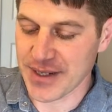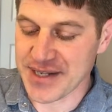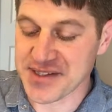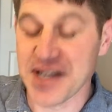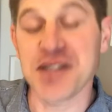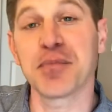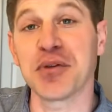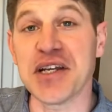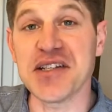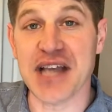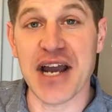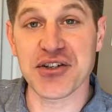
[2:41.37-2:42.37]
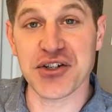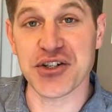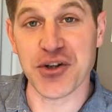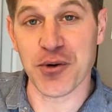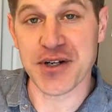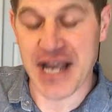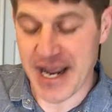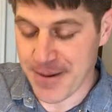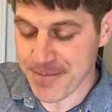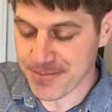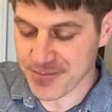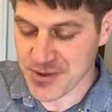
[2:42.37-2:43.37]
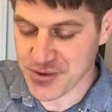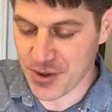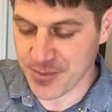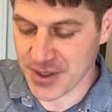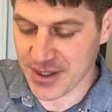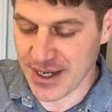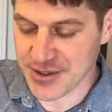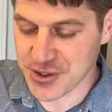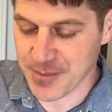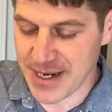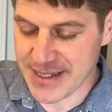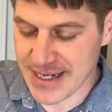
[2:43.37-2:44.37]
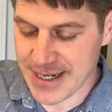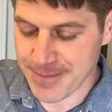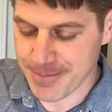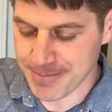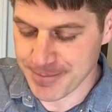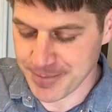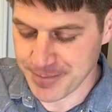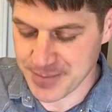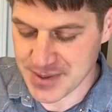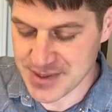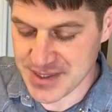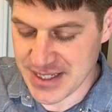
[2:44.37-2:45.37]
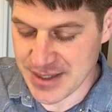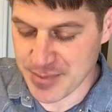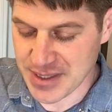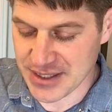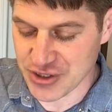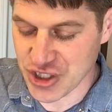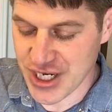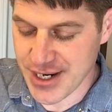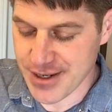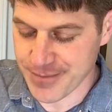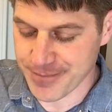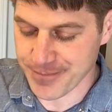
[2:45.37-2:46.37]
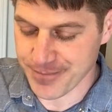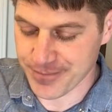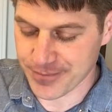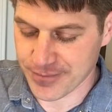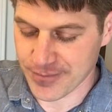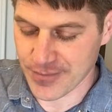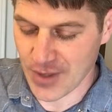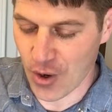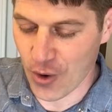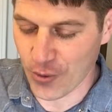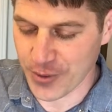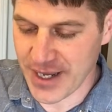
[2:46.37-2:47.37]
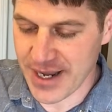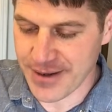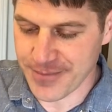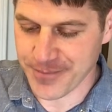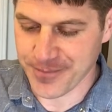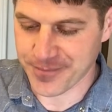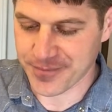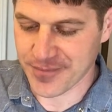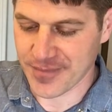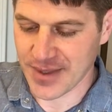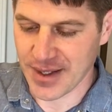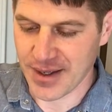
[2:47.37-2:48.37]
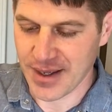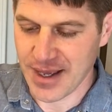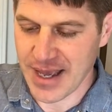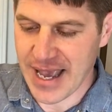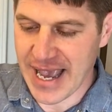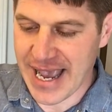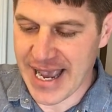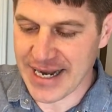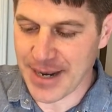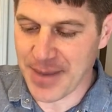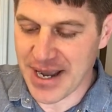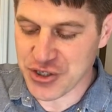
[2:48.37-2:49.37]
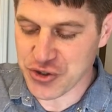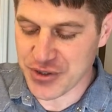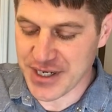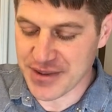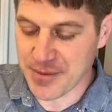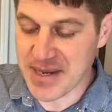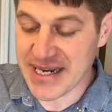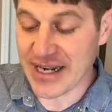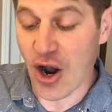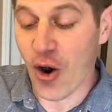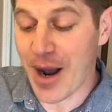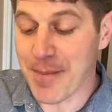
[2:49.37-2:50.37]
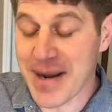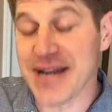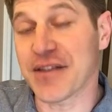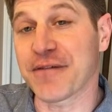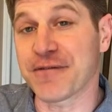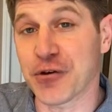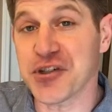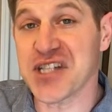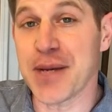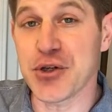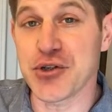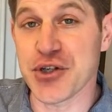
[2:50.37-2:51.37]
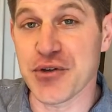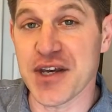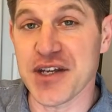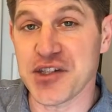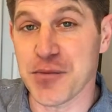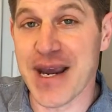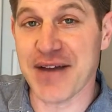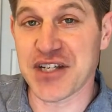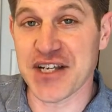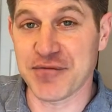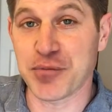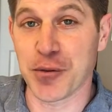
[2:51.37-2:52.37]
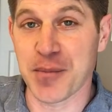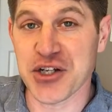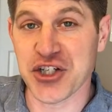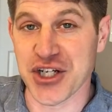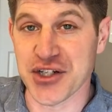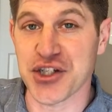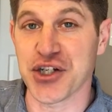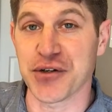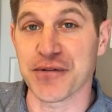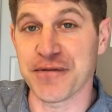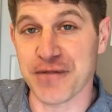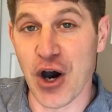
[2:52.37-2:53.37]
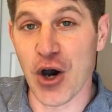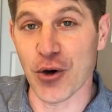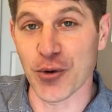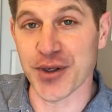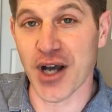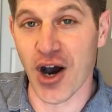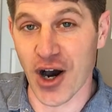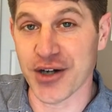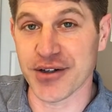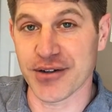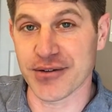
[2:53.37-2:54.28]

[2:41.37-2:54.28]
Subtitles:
says, please enter your name. So I'm going to enter my name, DBG. Okay. And I'm entering the meeting. The first time you do this, you may have to give permission to your phone